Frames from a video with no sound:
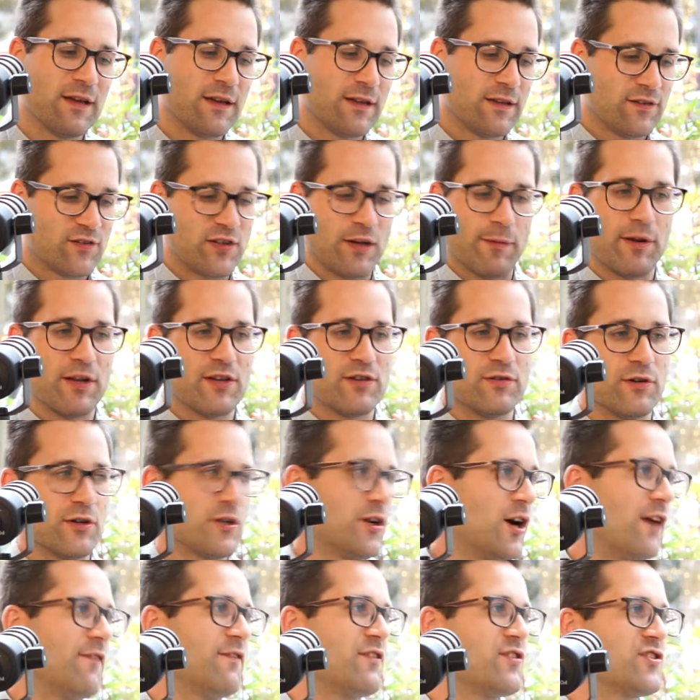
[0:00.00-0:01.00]
so I'm going to do a
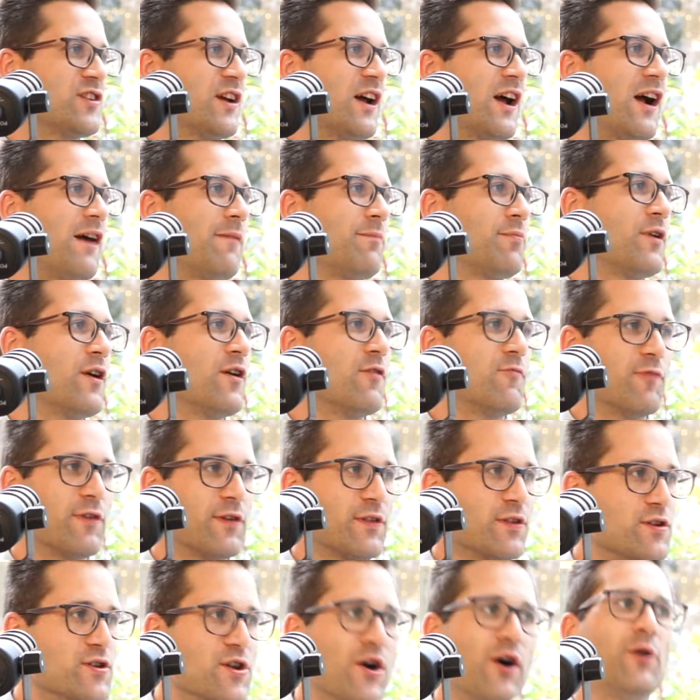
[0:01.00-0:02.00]
coffee shop
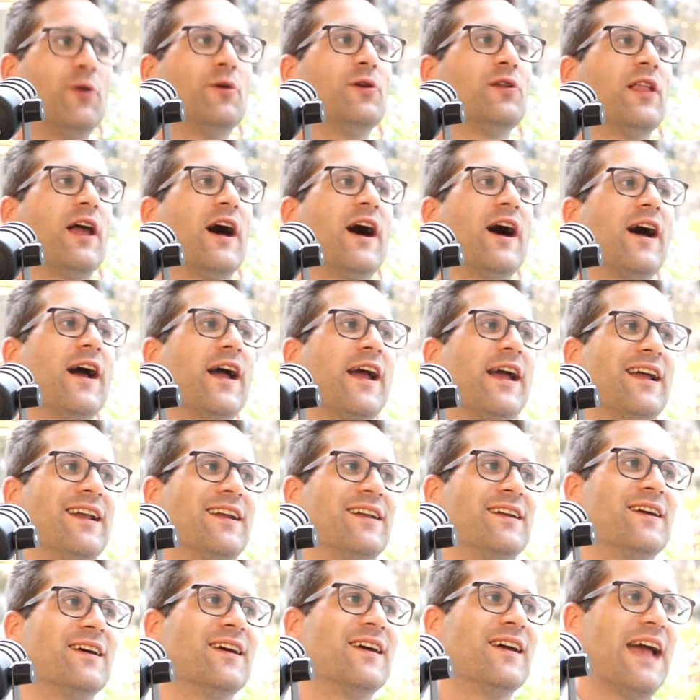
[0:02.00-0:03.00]
with no
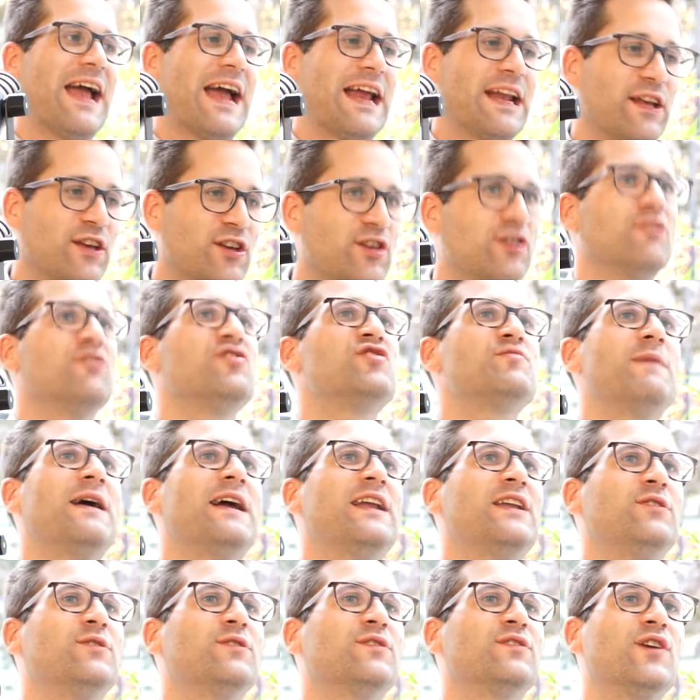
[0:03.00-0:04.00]
line and a huge
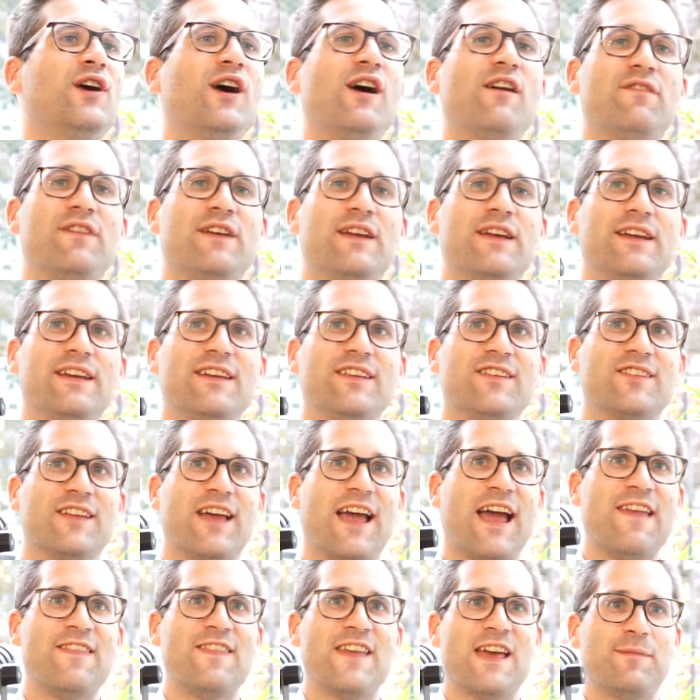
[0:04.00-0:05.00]
menu of coffees,
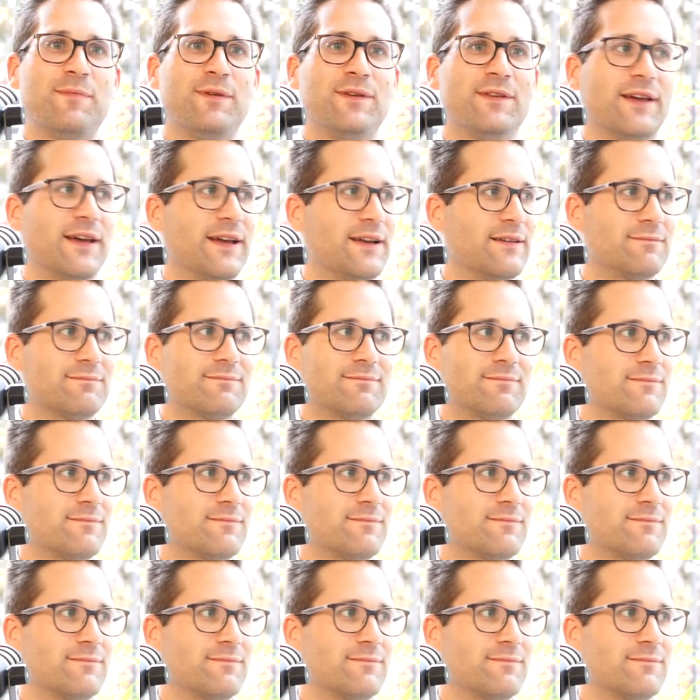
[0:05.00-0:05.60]
and they'd be like,